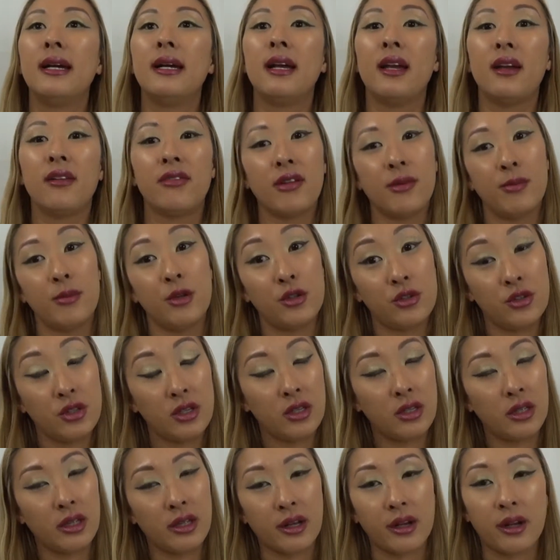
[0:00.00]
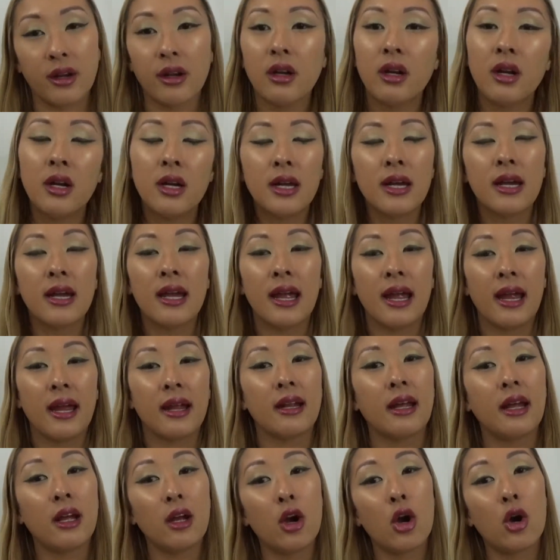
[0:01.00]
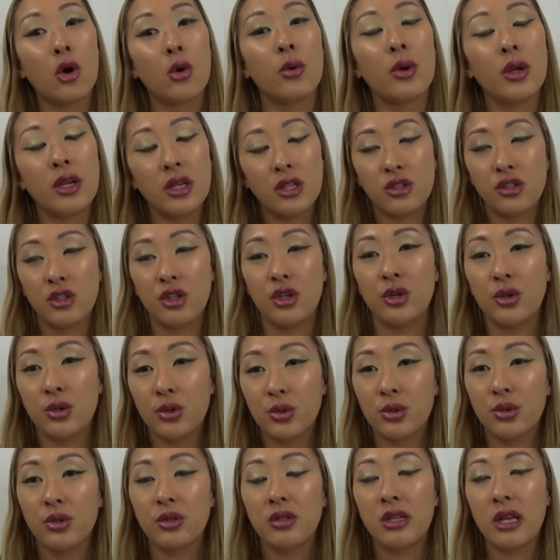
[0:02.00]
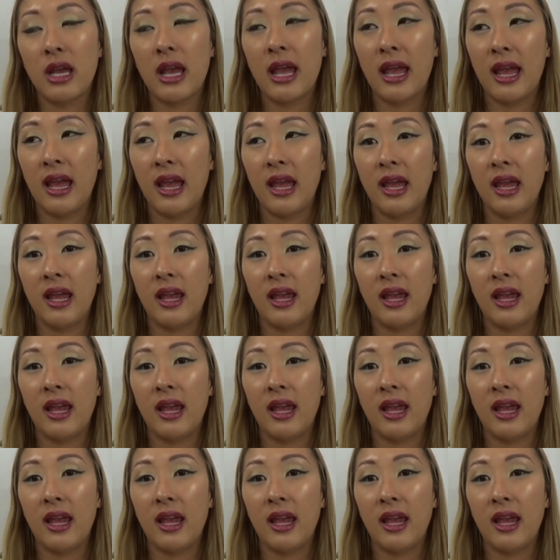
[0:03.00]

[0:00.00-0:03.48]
if I'm using glitter and I always use a,